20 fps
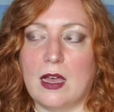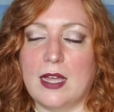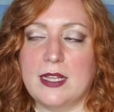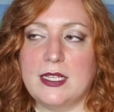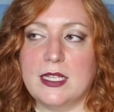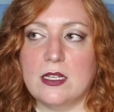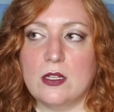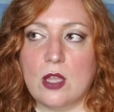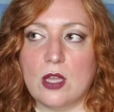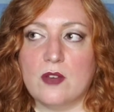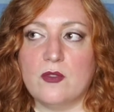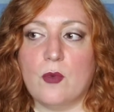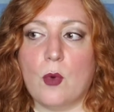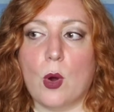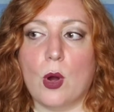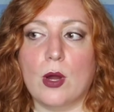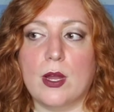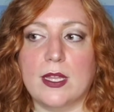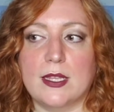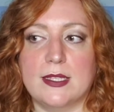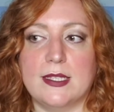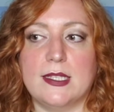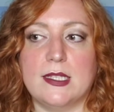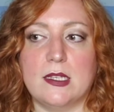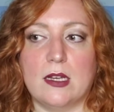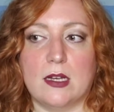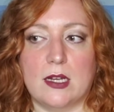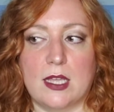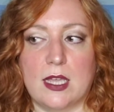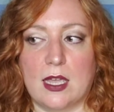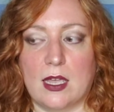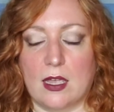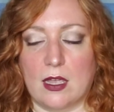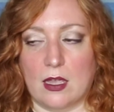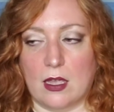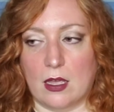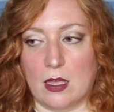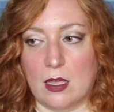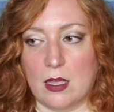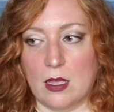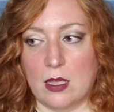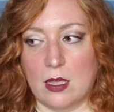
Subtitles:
did a lot of work in studying,